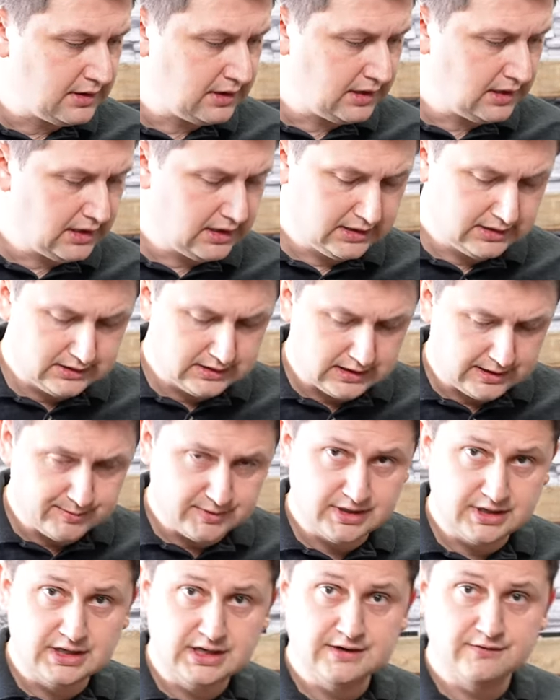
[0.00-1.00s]
And I'm
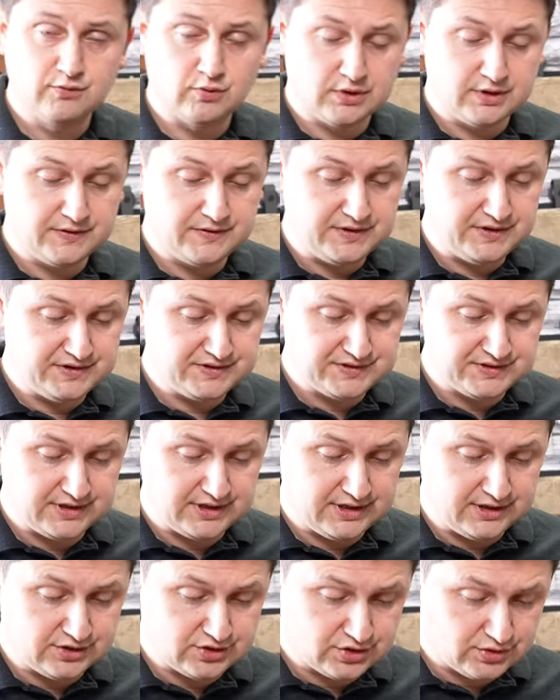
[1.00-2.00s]
going to give one of these
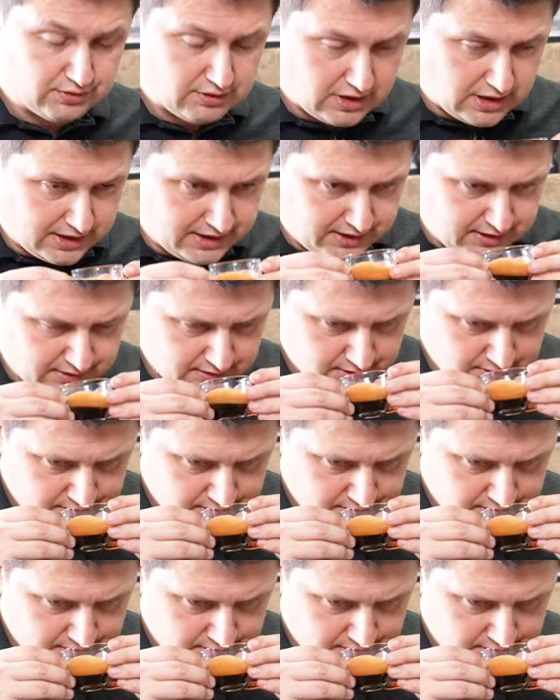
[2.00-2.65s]
a try.